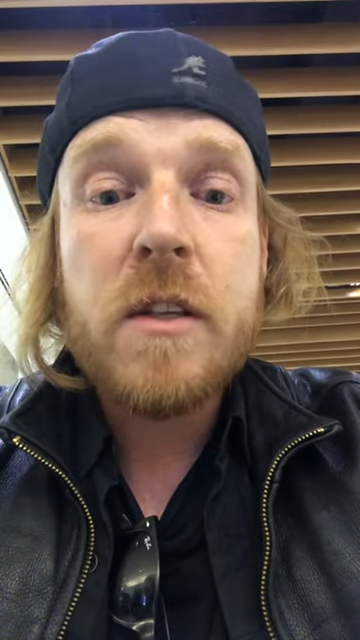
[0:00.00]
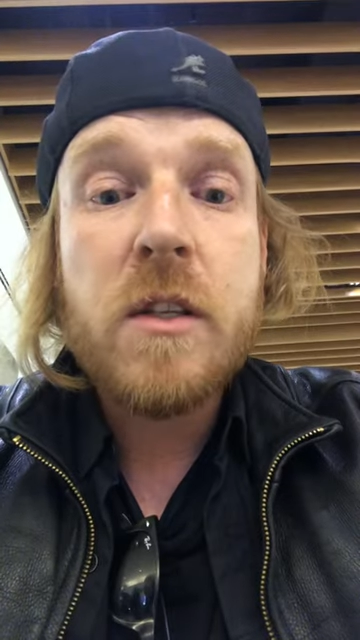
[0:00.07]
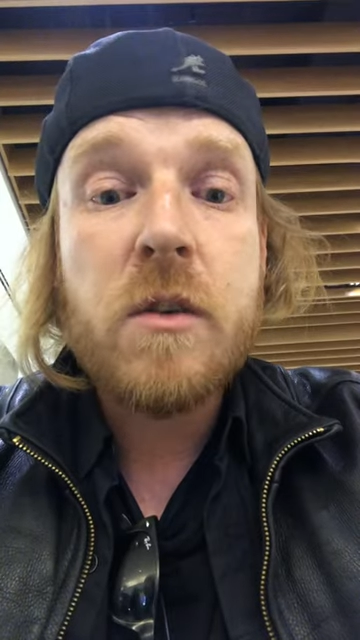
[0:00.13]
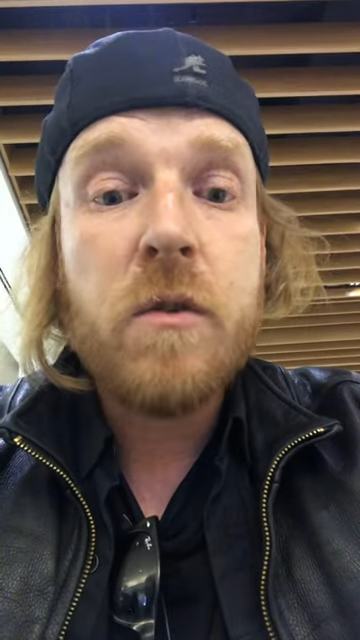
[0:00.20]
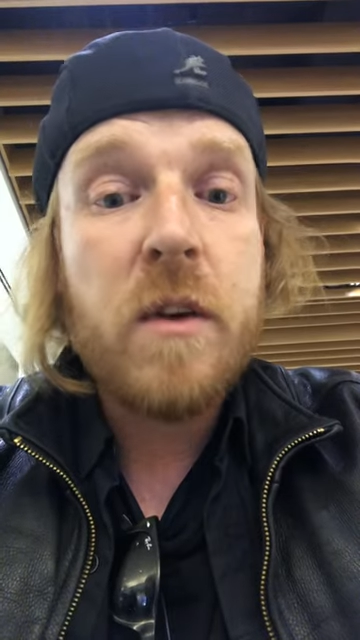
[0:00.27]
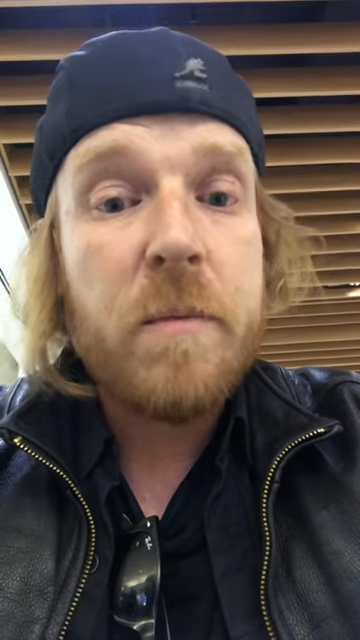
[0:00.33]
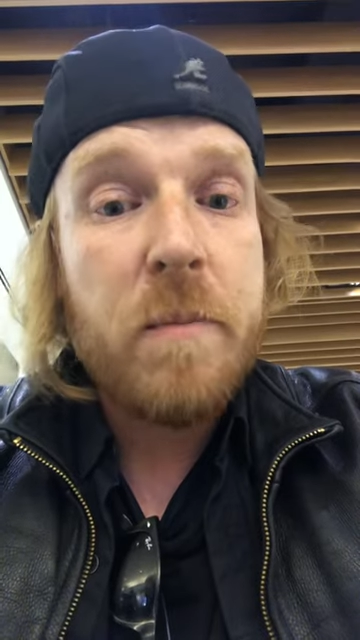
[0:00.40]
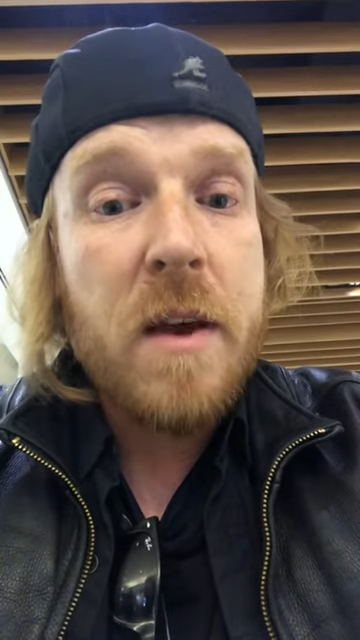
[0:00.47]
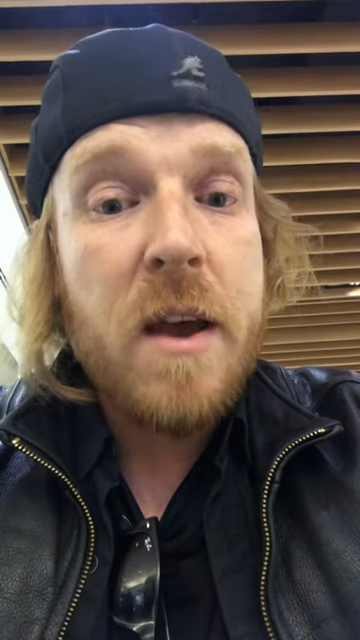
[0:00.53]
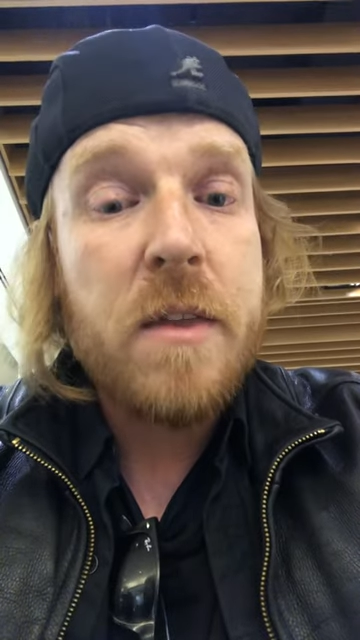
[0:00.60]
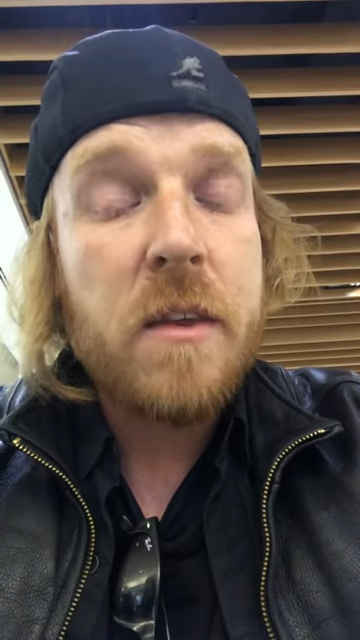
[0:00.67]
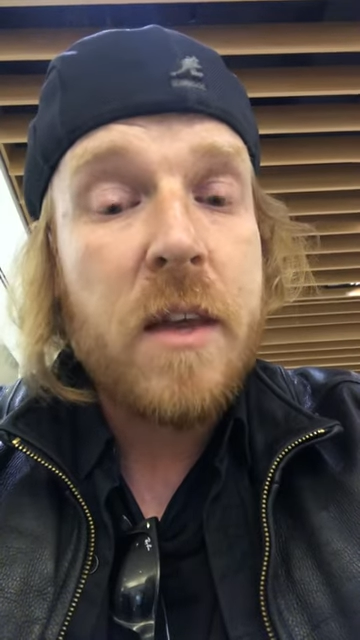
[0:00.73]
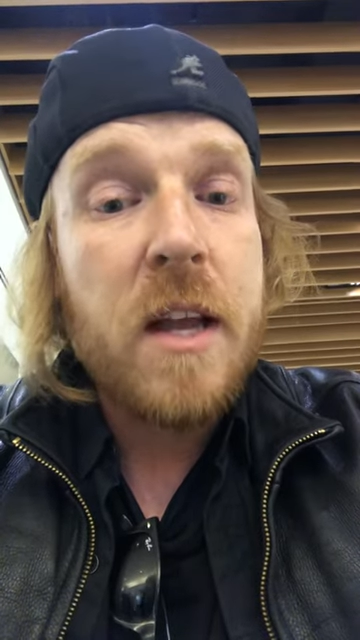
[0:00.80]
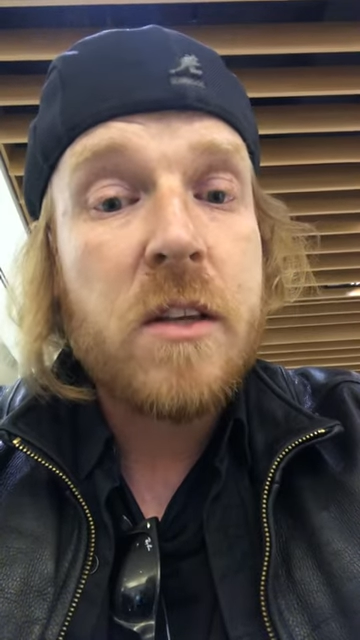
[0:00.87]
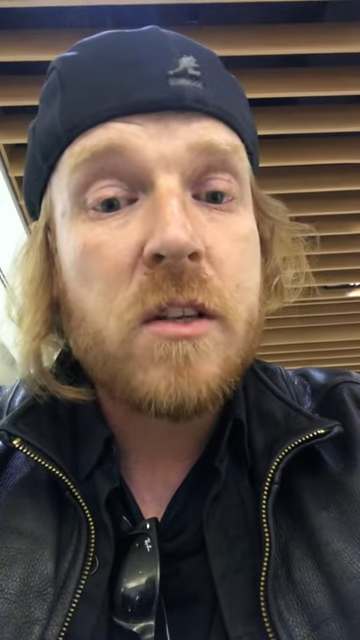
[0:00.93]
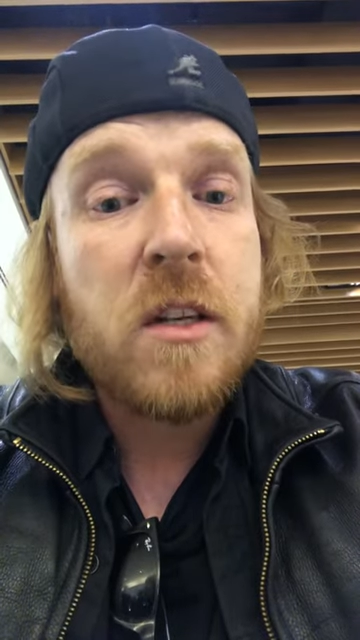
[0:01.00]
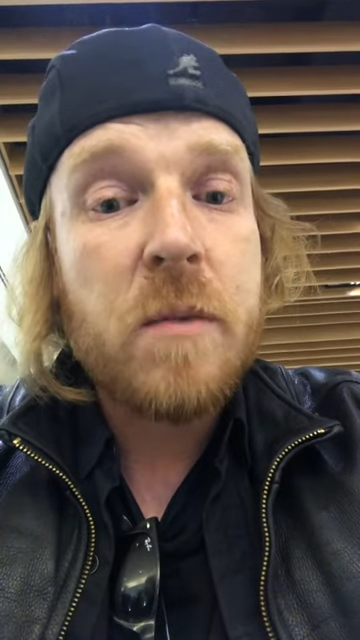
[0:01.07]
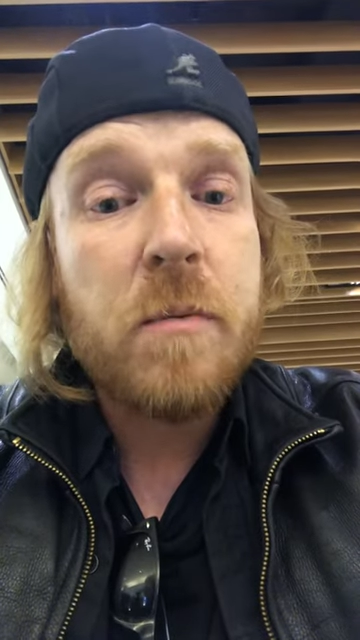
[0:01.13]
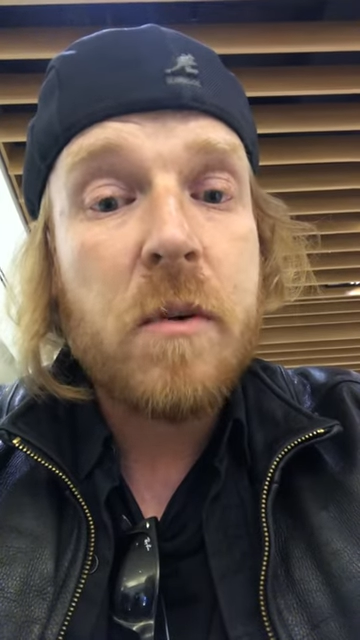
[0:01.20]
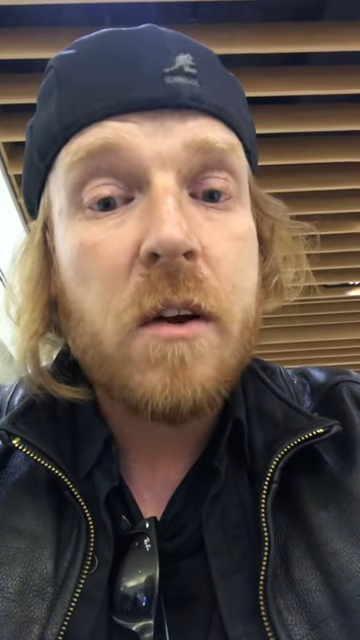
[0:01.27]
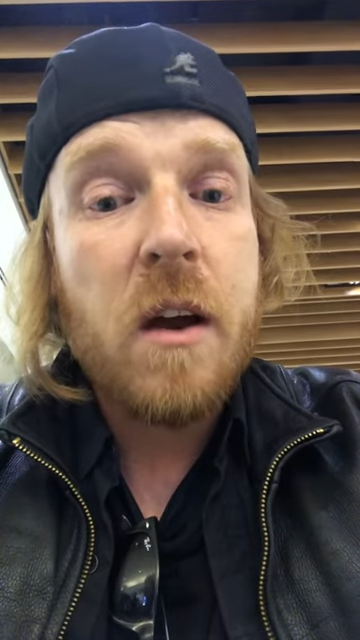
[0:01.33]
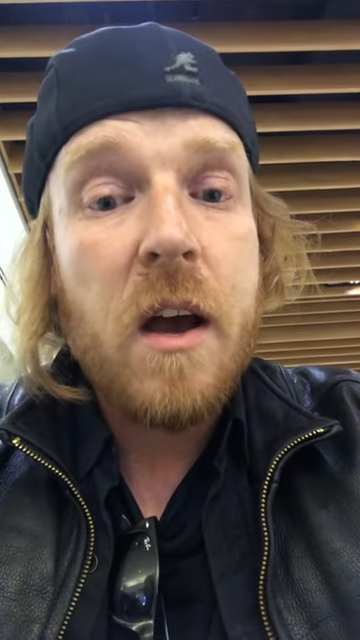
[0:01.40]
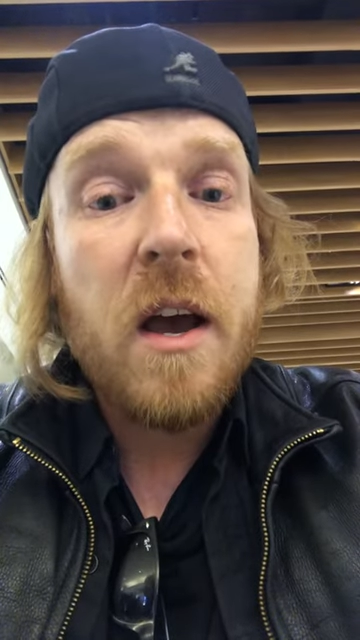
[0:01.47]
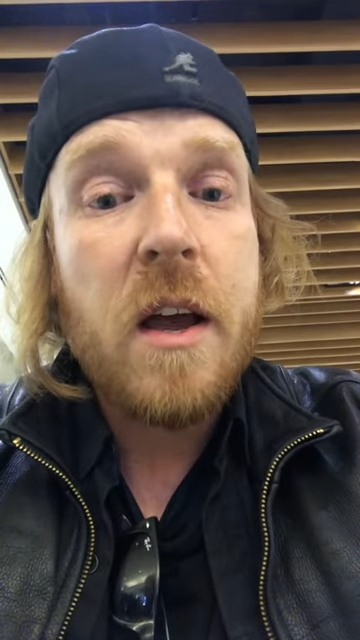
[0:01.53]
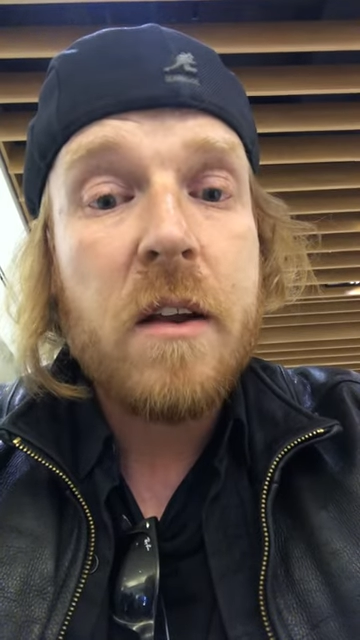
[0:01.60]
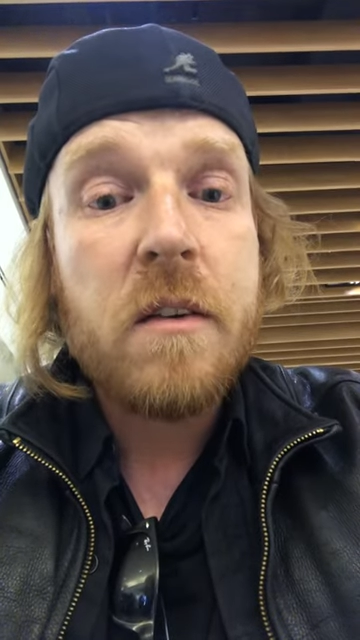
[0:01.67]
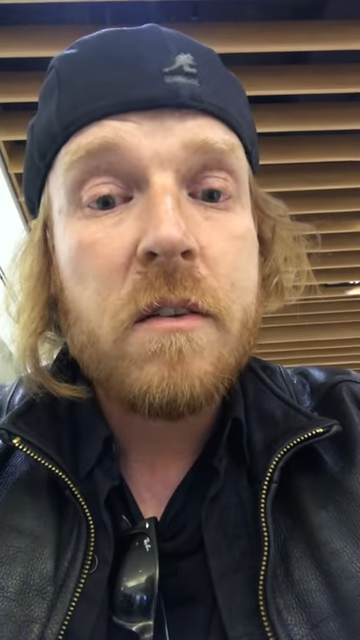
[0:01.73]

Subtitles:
to admit that that's super hot.